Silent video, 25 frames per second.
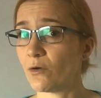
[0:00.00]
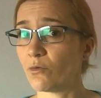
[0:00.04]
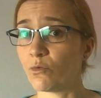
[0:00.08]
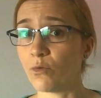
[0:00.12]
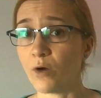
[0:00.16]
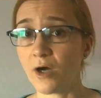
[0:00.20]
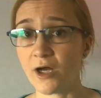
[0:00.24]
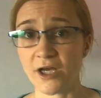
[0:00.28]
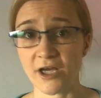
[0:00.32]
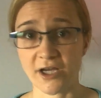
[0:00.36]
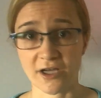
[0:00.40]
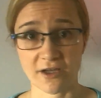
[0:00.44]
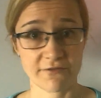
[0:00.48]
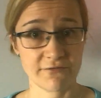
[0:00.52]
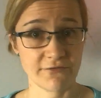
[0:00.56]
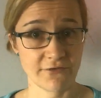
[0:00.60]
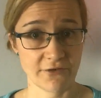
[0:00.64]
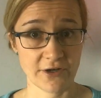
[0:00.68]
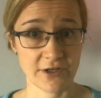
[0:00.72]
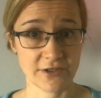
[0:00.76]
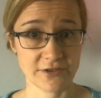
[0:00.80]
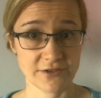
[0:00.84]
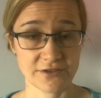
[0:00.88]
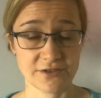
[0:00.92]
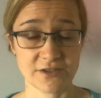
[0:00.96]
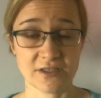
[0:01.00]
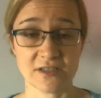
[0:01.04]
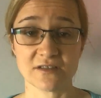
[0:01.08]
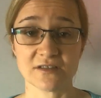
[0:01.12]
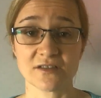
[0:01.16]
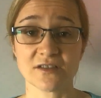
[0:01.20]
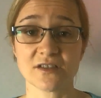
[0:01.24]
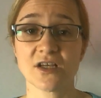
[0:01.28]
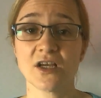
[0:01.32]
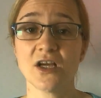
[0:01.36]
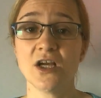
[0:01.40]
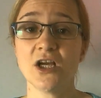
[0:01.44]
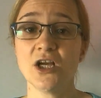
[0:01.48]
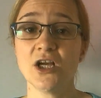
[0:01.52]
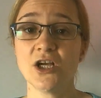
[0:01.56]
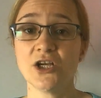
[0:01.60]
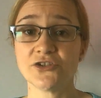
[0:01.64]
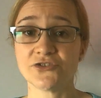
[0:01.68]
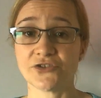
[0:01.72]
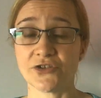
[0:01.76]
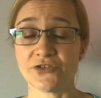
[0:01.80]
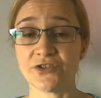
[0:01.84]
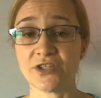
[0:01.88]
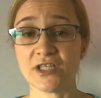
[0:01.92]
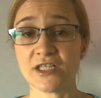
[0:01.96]
work, for instance.
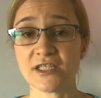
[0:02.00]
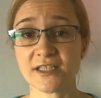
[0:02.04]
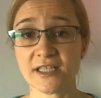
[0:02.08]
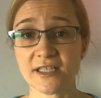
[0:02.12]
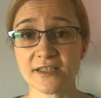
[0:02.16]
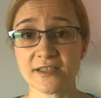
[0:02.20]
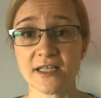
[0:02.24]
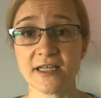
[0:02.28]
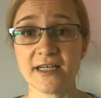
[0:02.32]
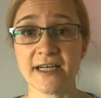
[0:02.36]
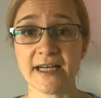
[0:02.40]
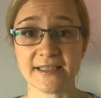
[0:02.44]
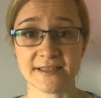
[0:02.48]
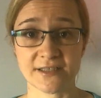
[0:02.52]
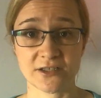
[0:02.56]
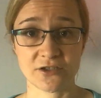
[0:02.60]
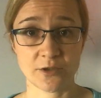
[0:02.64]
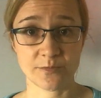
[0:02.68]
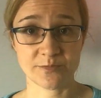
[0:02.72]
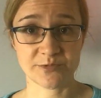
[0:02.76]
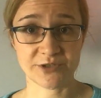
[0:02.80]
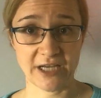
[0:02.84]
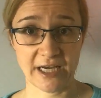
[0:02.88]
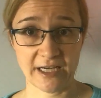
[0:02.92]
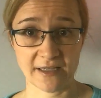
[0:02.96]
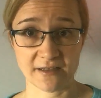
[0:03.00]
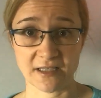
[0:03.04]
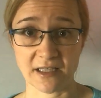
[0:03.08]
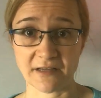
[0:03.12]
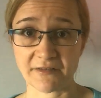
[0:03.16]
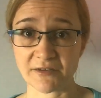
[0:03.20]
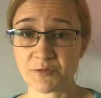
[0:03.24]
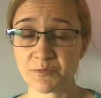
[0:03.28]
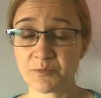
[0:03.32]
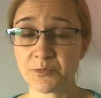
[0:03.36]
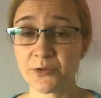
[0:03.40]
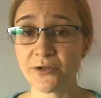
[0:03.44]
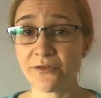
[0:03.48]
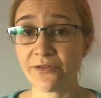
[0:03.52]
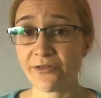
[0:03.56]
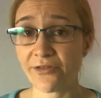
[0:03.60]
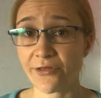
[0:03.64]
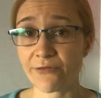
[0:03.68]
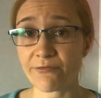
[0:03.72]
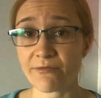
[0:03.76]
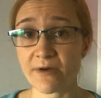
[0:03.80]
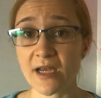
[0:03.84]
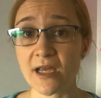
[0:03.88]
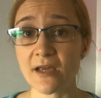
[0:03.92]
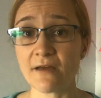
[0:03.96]
So these are the lesson objectives. Put
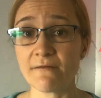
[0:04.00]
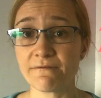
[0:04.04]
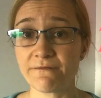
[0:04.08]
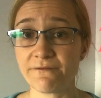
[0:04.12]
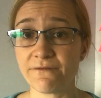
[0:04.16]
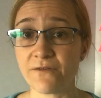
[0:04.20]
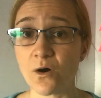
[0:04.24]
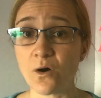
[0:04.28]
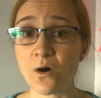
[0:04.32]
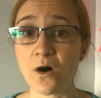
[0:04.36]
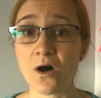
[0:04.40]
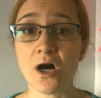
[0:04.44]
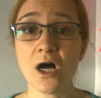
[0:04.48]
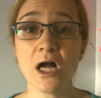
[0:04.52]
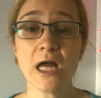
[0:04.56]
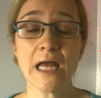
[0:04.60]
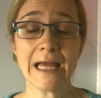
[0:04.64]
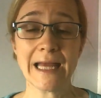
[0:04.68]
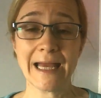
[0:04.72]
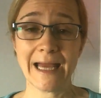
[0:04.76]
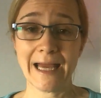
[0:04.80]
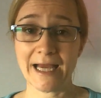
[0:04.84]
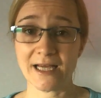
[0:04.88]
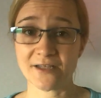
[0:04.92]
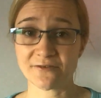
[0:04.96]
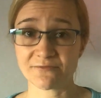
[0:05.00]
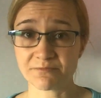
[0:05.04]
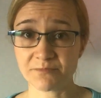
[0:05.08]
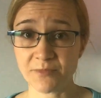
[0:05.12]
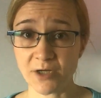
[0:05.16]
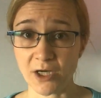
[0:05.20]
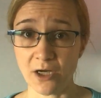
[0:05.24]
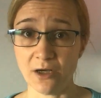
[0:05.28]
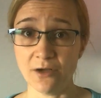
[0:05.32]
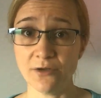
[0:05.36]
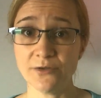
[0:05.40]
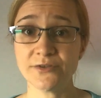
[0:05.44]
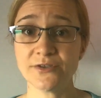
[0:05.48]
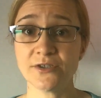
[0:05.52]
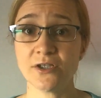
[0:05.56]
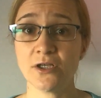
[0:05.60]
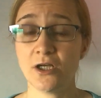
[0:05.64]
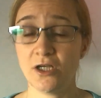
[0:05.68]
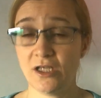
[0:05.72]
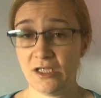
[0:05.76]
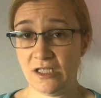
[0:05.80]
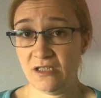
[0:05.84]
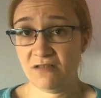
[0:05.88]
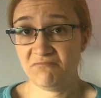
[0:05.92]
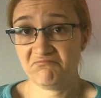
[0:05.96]
3, 4 at most,
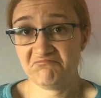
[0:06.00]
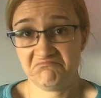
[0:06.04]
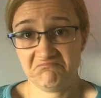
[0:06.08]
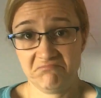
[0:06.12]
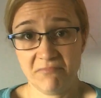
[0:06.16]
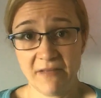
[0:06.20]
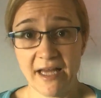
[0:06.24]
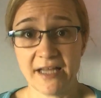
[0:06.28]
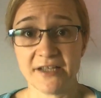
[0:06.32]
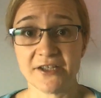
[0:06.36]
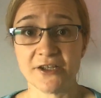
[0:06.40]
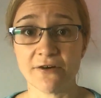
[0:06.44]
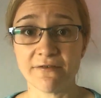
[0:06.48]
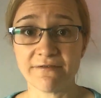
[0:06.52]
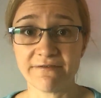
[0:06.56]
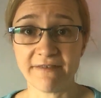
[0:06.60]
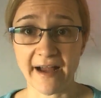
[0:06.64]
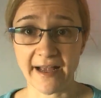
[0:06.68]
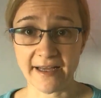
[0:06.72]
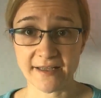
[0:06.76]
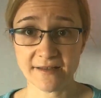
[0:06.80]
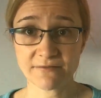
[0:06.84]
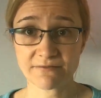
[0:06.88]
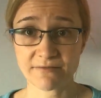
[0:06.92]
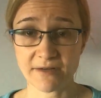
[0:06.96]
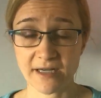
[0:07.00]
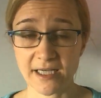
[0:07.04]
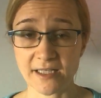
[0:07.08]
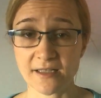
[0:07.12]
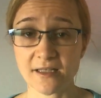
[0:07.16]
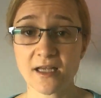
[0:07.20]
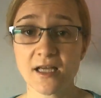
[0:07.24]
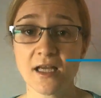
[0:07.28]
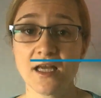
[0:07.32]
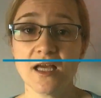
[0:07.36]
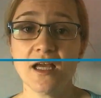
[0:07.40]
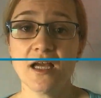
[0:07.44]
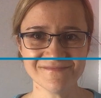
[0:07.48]
and you're fine, right?